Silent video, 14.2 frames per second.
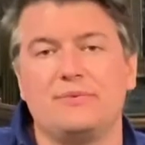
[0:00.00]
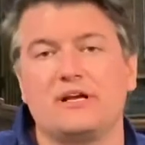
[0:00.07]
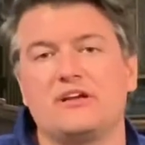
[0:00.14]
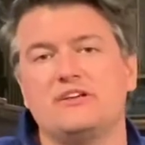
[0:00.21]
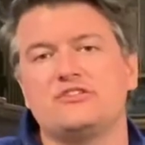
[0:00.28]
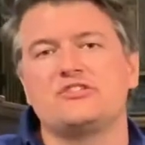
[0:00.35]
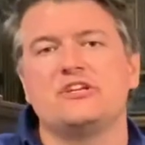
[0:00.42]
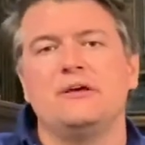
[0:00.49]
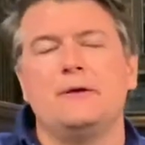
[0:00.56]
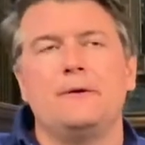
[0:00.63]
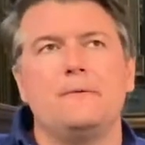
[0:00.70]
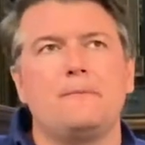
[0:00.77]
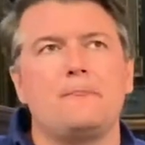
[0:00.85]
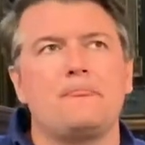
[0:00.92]
because
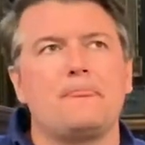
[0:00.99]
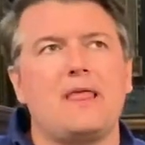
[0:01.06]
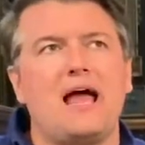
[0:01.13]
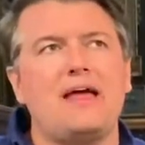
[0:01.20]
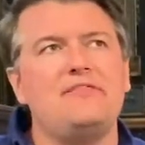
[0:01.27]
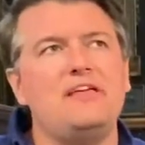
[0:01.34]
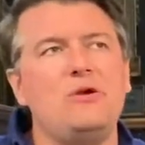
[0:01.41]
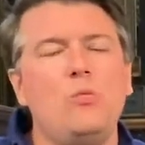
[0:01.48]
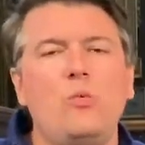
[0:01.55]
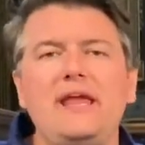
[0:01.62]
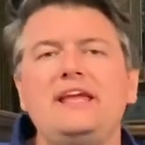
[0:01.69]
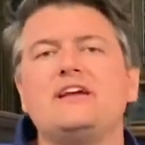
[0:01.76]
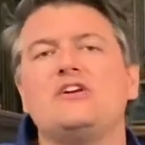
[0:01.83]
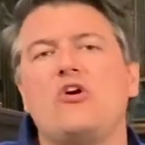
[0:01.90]
I think
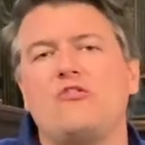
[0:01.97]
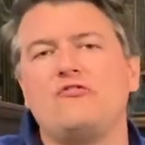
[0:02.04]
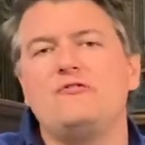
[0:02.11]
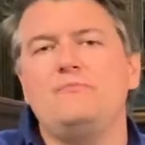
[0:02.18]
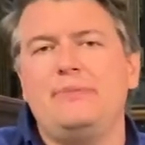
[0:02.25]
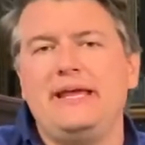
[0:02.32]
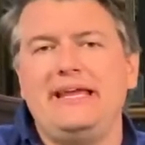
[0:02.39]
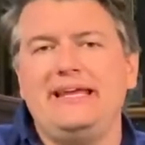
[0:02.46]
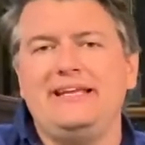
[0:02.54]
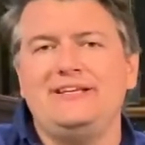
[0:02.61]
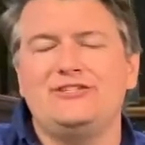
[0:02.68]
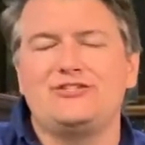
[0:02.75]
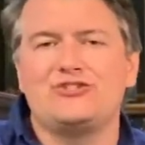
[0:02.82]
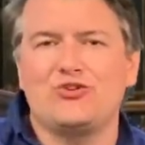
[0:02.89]
we can often be
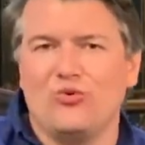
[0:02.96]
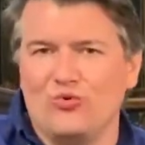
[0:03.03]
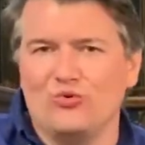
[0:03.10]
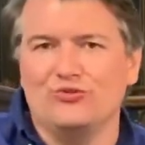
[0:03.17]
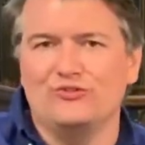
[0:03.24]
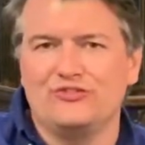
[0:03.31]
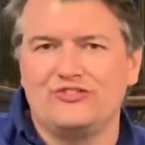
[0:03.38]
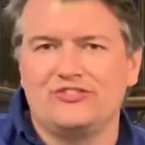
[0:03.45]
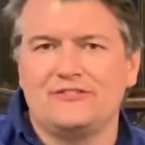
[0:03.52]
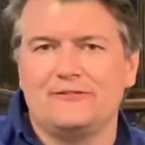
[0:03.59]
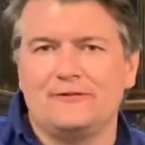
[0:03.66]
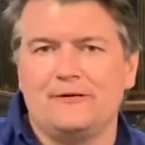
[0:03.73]
Sauls.